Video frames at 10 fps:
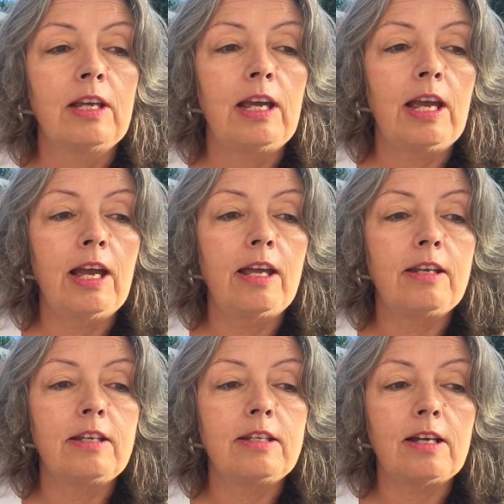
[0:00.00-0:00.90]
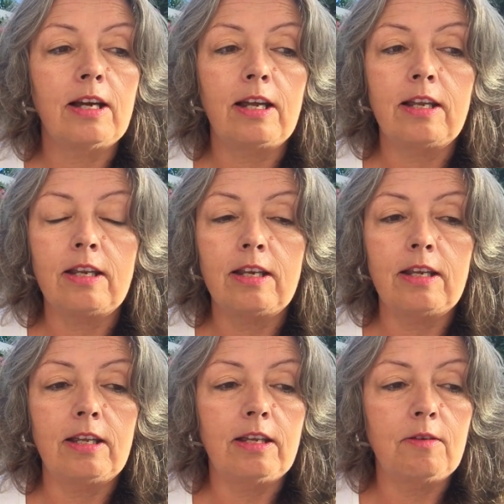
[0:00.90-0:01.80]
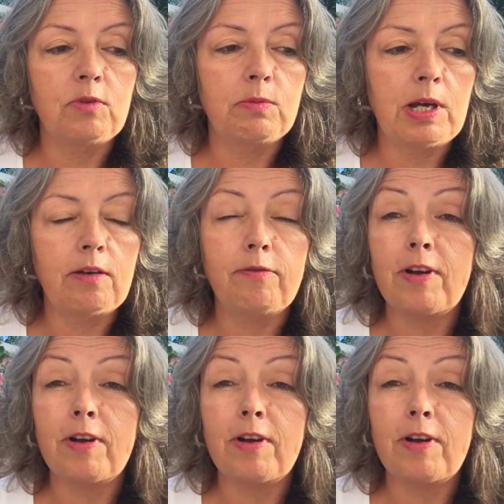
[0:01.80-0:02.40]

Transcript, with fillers: and I it was about